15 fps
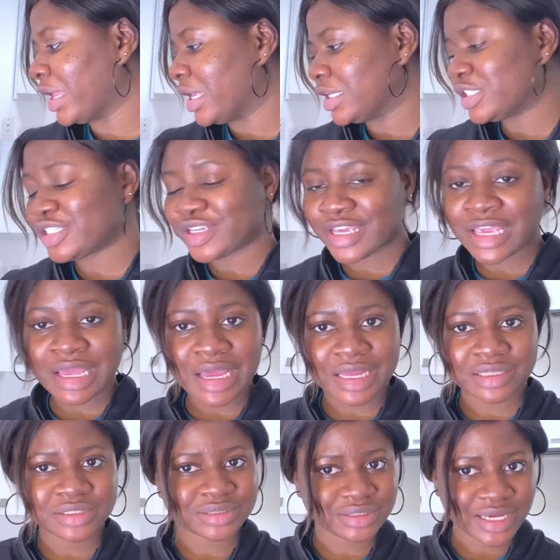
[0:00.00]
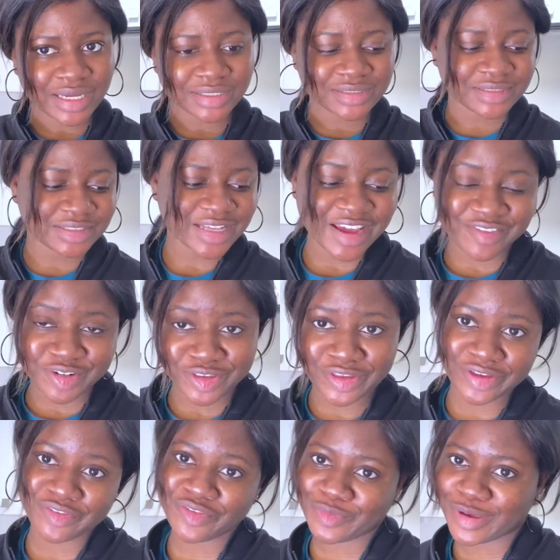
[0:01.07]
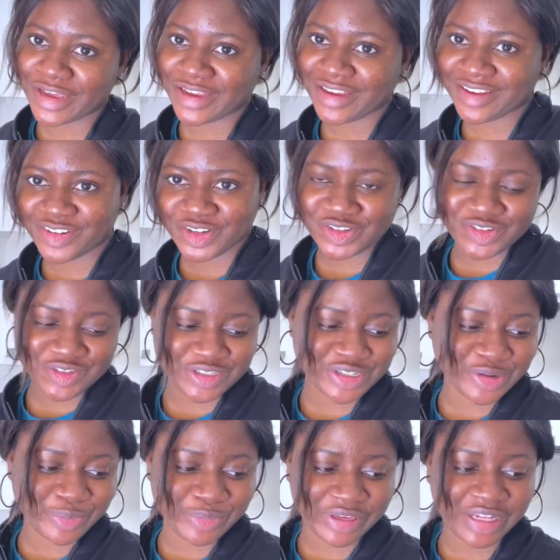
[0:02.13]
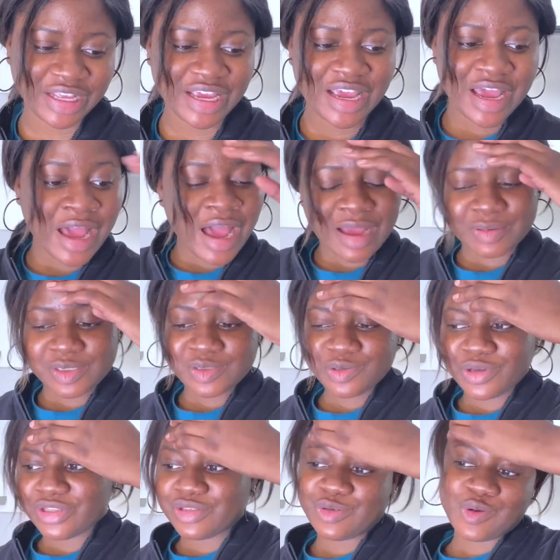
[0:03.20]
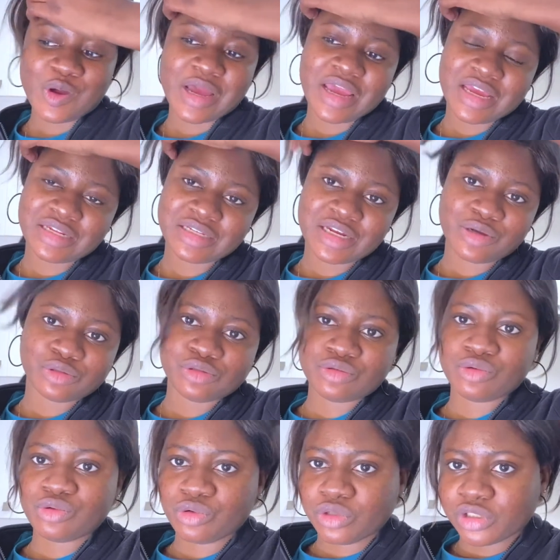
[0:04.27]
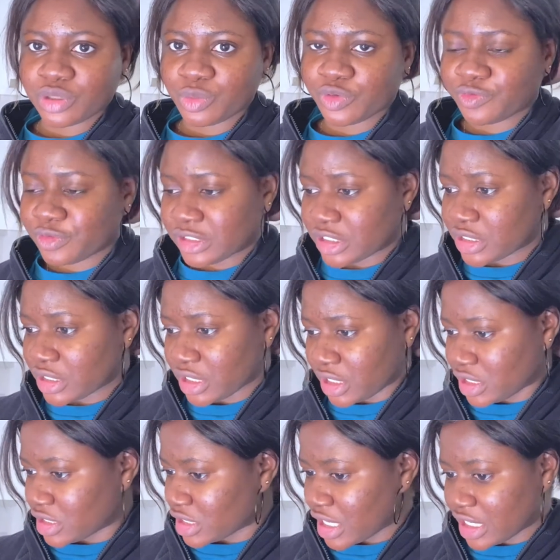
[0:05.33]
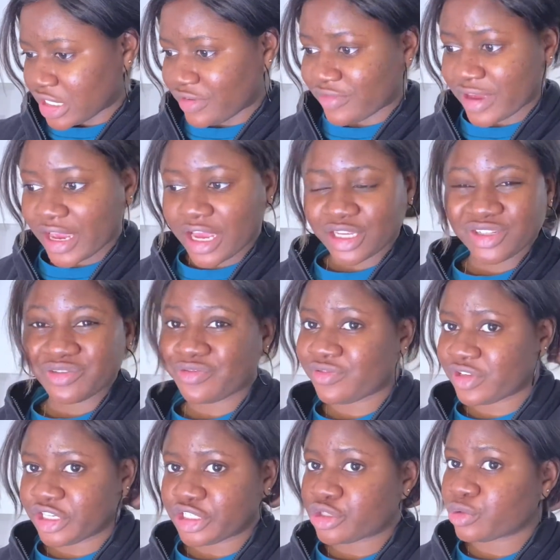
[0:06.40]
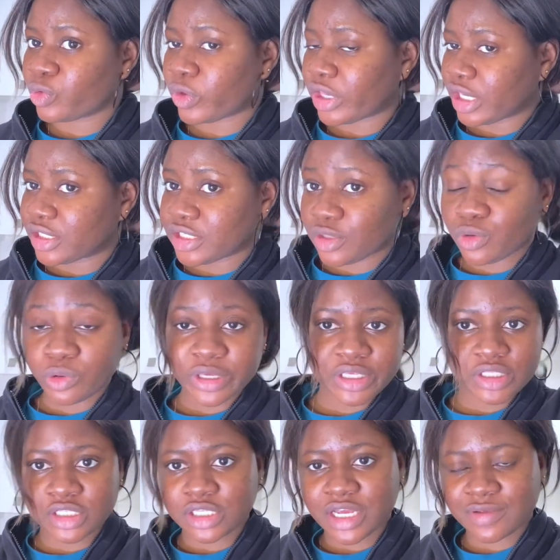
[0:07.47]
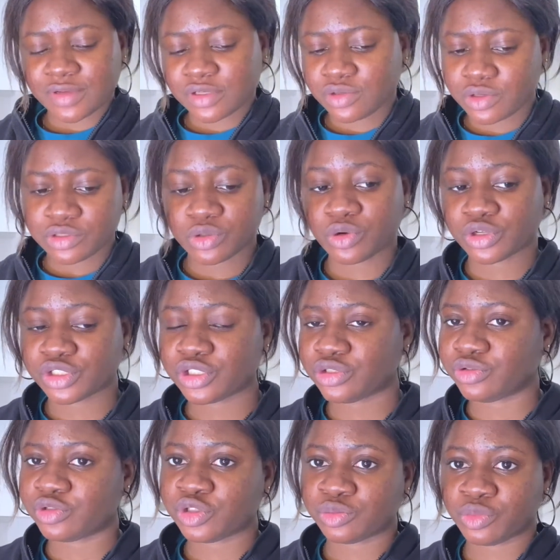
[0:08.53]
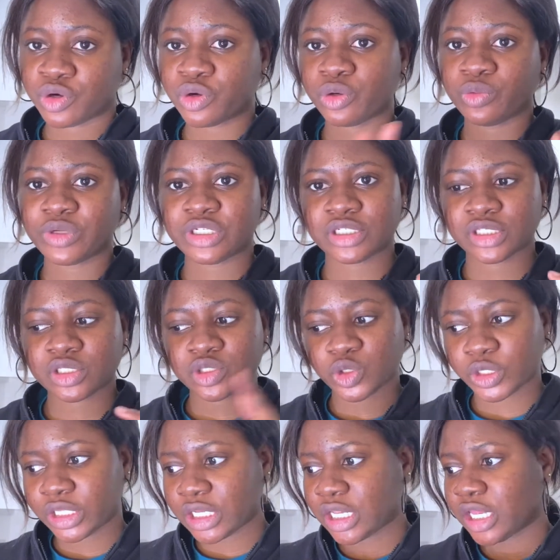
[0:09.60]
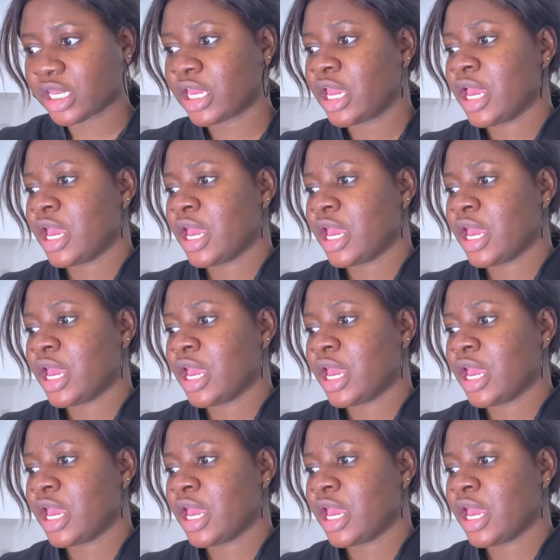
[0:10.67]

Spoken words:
So yeah, that's everything for my grocery shopping. I'm just going to go ahead now to cook some of these things, and if I cannot finish the cooking today, I'm just going to continue tomorrow, which is Sunday.